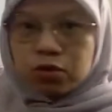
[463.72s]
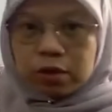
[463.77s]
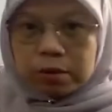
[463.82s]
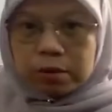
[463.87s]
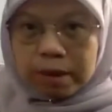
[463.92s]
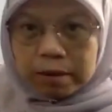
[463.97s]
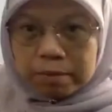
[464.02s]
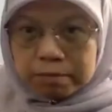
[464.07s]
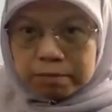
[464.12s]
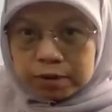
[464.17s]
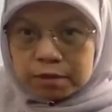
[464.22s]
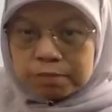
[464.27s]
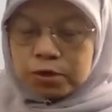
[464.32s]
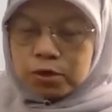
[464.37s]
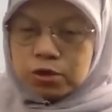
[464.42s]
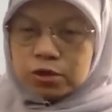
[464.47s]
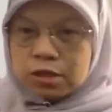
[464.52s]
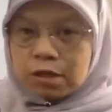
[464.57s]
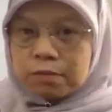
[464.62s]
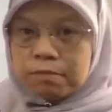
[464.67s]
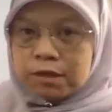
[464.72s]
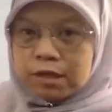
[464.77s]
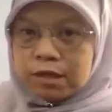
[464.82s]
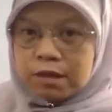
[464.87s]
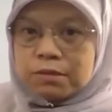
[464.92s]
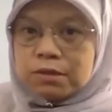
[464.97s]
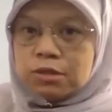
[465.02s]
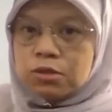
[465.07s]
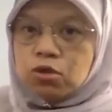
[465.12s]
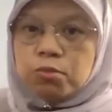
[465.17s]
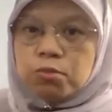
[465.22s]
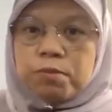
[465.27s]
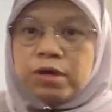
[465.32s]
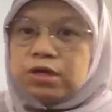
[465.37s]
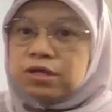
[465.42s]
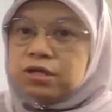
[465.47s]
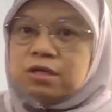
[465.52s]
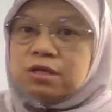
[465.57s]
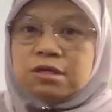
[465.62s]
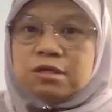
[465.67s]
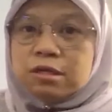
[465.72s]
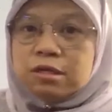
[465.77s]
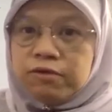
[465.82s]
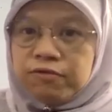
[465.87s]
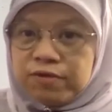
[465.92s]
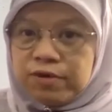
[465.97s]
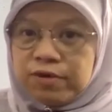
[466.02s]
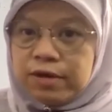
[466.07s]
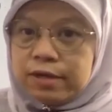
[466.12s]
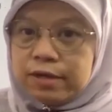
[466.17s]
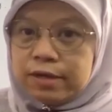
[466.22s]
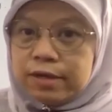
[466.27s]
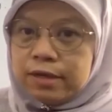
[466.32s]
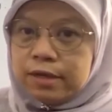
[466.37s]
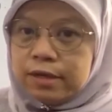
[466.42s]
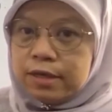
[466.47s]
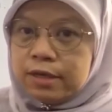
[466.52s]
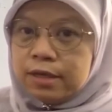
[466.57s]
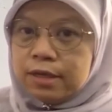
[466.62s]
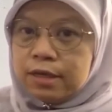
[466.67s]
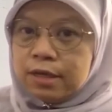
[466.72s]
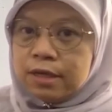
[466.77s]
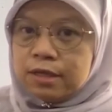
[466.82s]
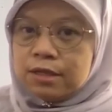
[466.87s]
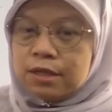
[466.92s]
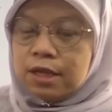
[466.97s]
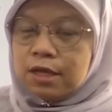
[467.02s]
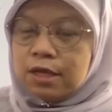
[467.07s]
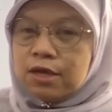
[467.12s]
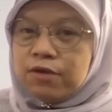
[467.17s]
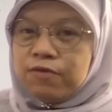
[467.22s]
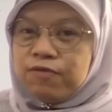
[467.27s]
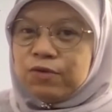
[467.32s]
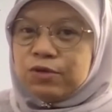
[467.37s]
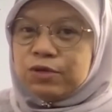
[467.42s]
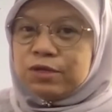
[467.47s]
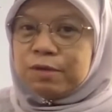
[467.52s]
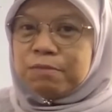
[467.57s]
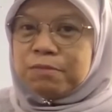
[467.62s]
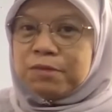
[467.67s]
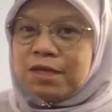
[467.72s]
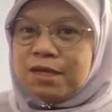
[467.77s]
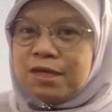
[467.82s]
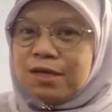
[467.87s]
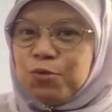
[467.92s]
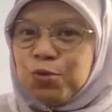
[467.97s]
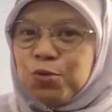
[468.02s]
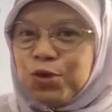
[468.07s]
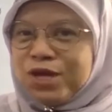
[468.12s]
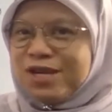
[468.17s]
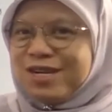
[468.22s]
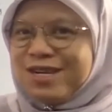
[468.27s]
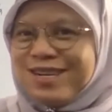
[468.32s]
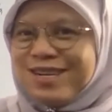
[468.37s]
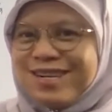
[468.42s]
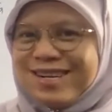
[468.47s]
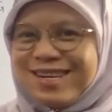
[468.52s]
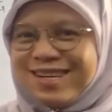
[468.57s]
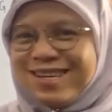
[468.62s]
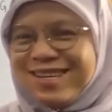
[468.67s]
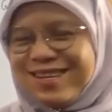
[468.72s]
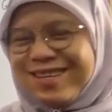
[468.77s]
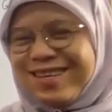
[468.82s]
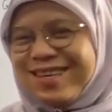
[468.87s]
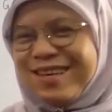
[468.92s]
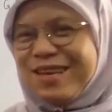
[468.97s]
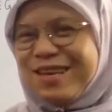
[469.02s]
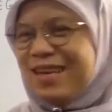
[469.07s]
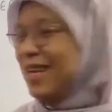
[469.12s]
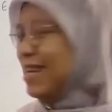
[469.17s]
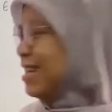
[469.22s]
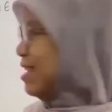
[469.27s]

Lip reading: to remember because sometimes the operation is different. They give you something weird, okay?